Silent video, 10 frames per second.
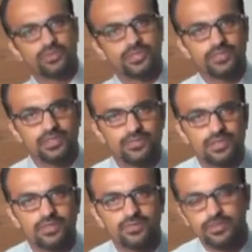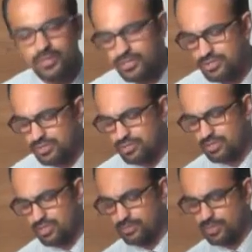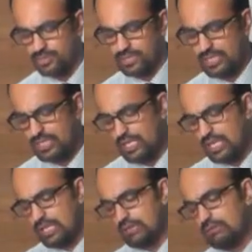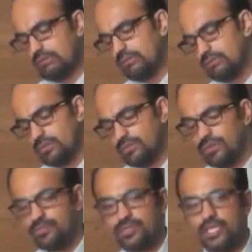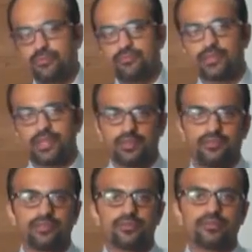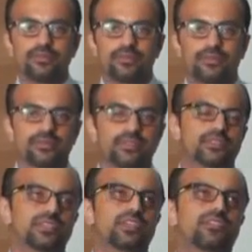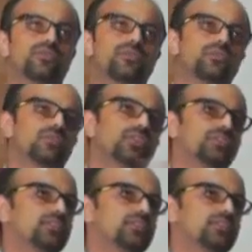options in front of you because you're talking about, say, same kind of testing and only,